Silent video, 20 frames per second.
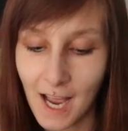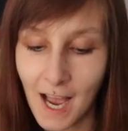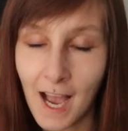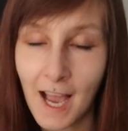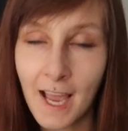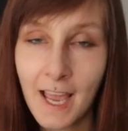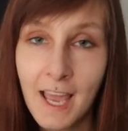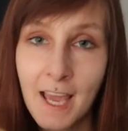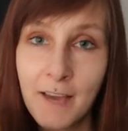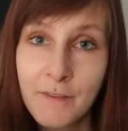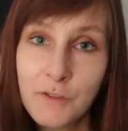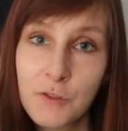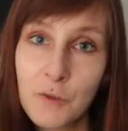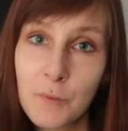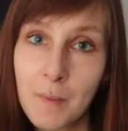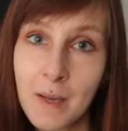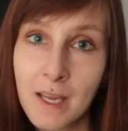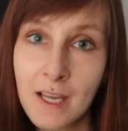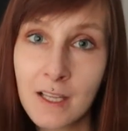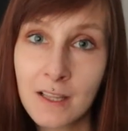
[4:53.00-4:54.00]
I have to
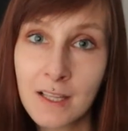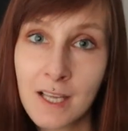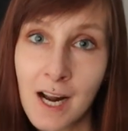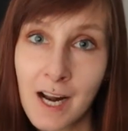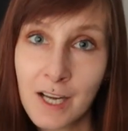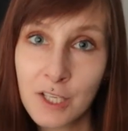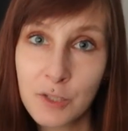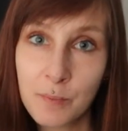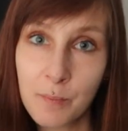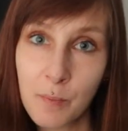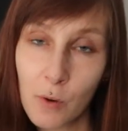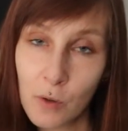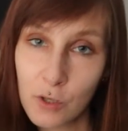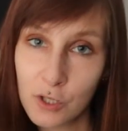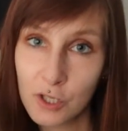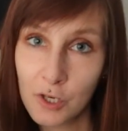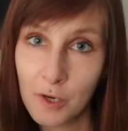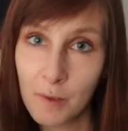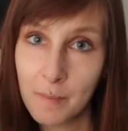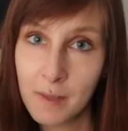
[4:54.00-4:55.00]
make a large
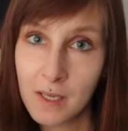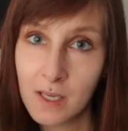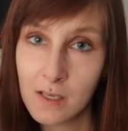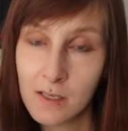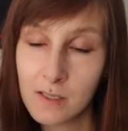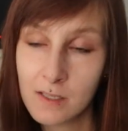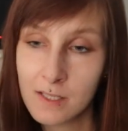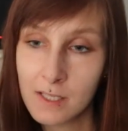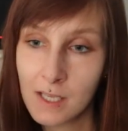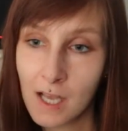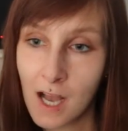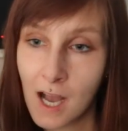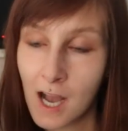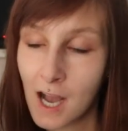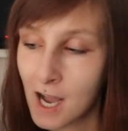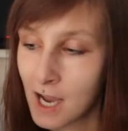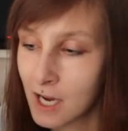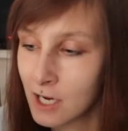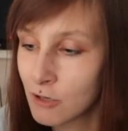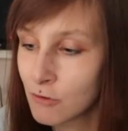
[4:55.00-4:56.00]
portion because
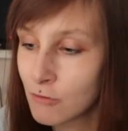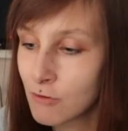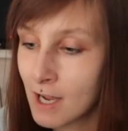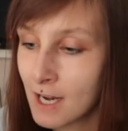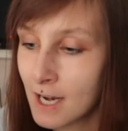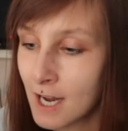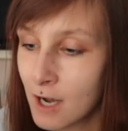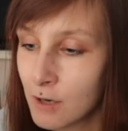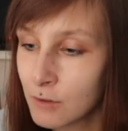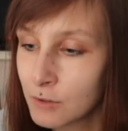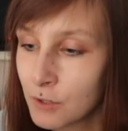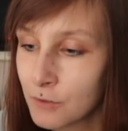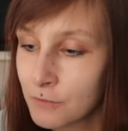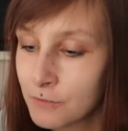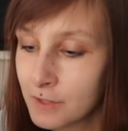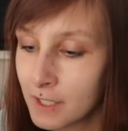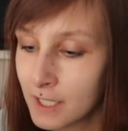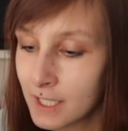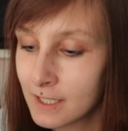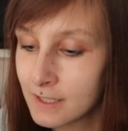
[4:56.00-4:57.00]
I run out
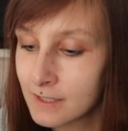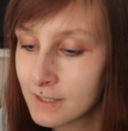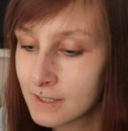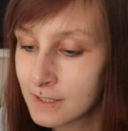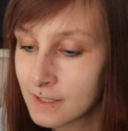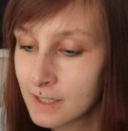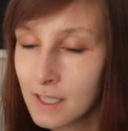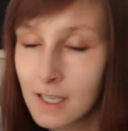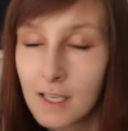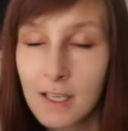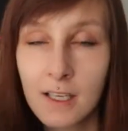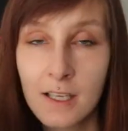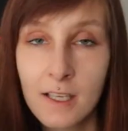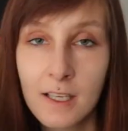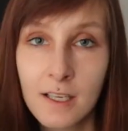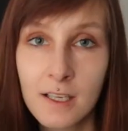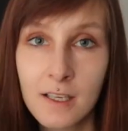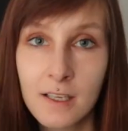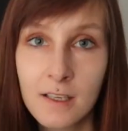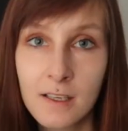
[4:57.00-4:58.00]
of this
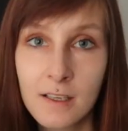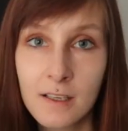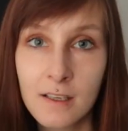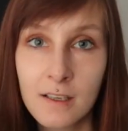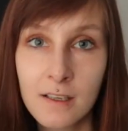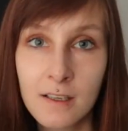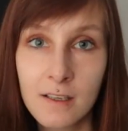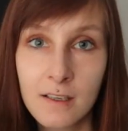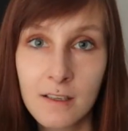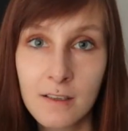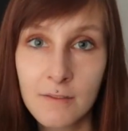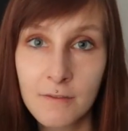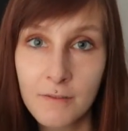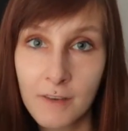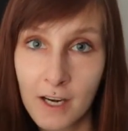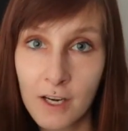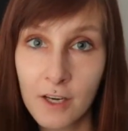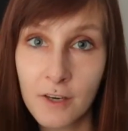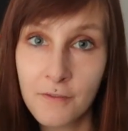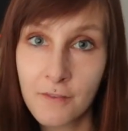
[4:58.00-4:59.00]

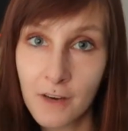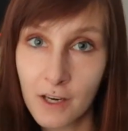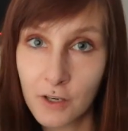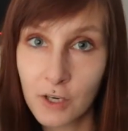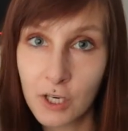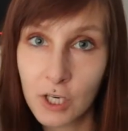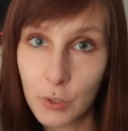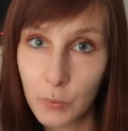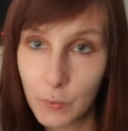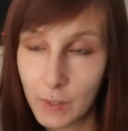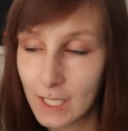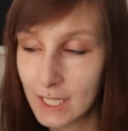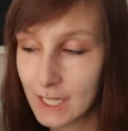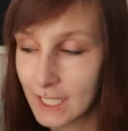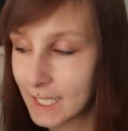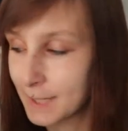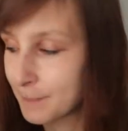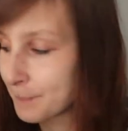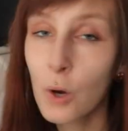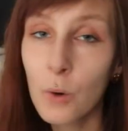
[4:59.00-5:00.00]
very, very
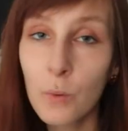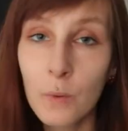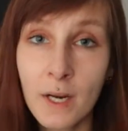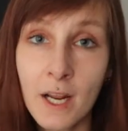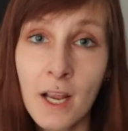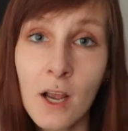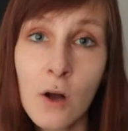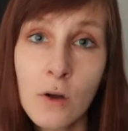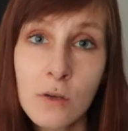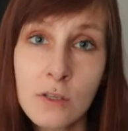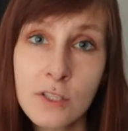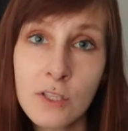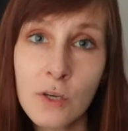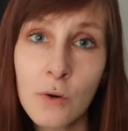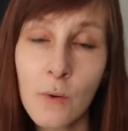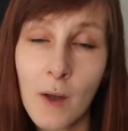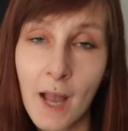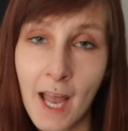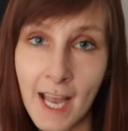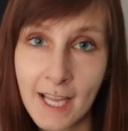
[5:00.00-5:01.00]
quickly. What I
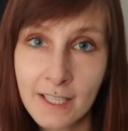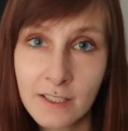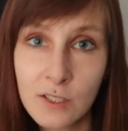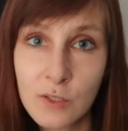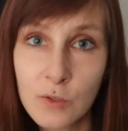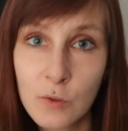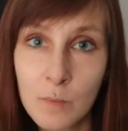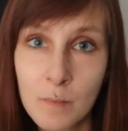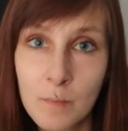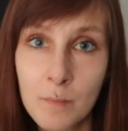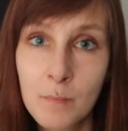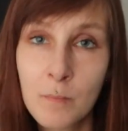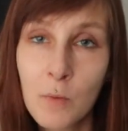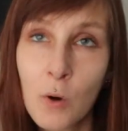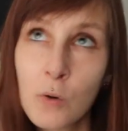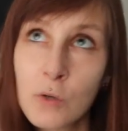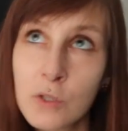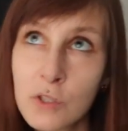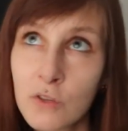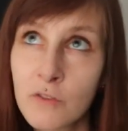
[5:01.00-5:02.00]
also add to
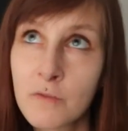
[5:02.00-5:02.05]
most